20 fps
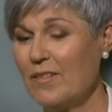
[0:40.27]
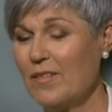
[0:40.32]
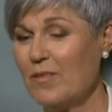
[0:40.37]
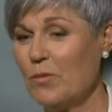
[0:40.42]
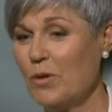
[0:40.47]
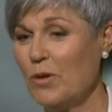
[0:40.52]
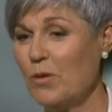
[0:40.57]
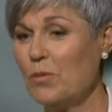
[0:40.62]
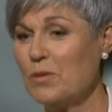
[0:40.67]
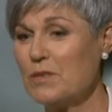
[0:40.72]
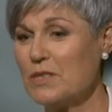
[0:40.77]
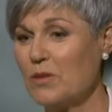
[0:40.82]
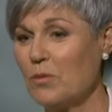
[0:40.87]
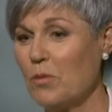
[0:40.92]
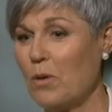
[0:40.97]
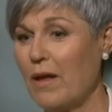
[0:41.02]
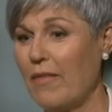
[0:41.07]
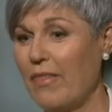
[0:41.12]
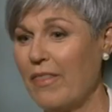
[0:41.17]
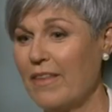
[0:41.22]
Will was the
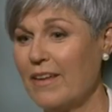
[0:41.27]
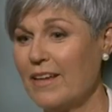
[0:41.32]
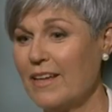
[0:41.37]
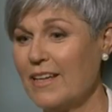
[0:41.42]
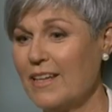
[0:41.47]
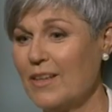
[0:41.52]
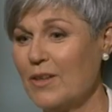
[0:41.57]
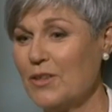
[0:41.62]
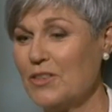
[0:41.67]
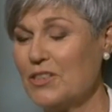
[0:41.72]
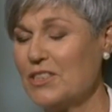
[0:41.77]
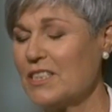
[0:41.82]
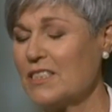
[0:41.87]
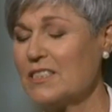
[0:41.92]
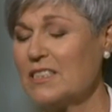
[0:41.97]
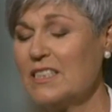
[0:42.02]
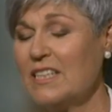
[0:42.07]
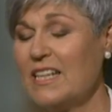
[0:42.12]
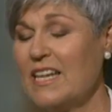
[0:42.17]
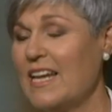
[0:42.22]
one that you
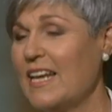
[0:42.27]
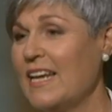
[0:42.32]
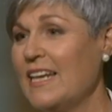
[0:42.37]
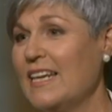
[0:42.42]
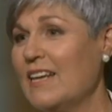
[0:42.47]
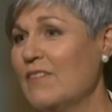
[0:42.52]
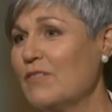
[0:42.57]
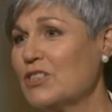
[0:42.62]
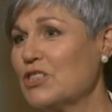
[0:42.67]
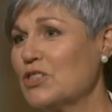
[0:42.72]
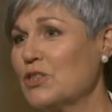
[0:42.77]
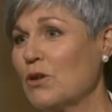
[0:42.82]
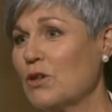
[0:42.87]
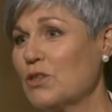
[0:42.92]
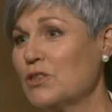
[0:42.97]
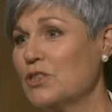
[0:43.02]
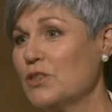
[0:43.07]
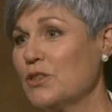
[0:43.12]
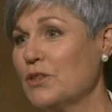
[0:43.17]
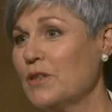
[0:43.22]
just he never
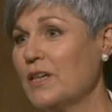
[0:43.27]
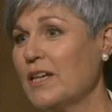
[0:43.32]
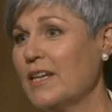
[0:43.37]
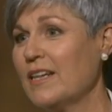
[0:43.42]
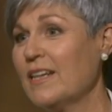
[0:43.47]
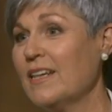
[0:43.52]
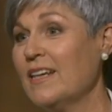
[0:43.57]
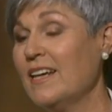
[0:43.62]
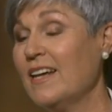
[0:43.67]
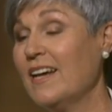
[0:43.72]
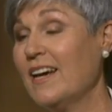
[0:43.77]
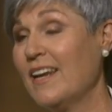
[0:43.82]
shocked you, and mm.